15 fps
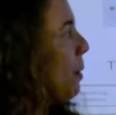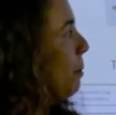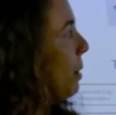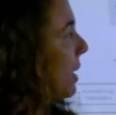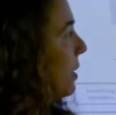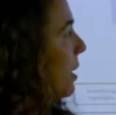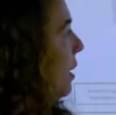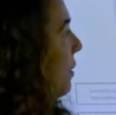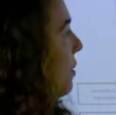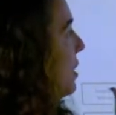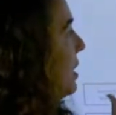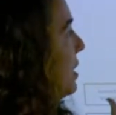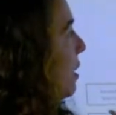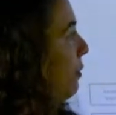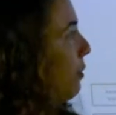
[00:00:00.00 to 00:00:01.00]
But the
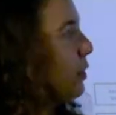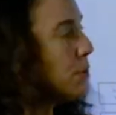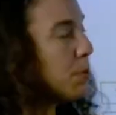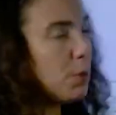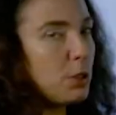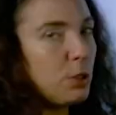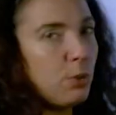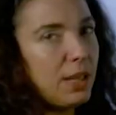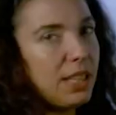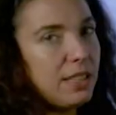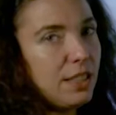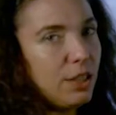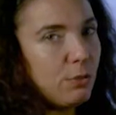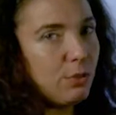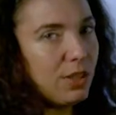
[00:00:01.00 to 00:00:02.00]
difference between
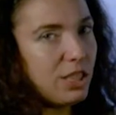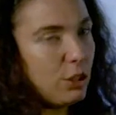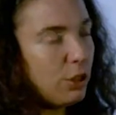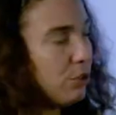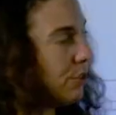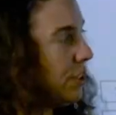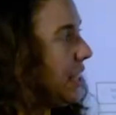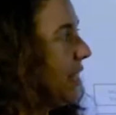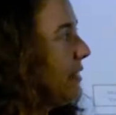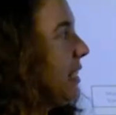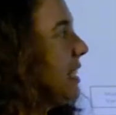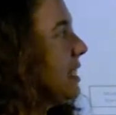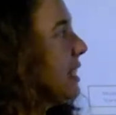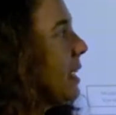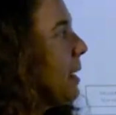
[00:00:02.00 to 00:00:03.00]
the original
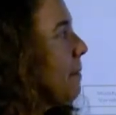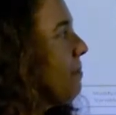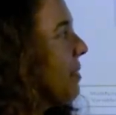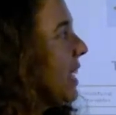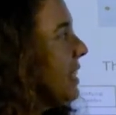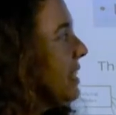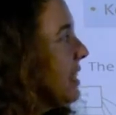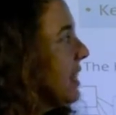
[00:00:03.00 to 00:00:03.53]
theories is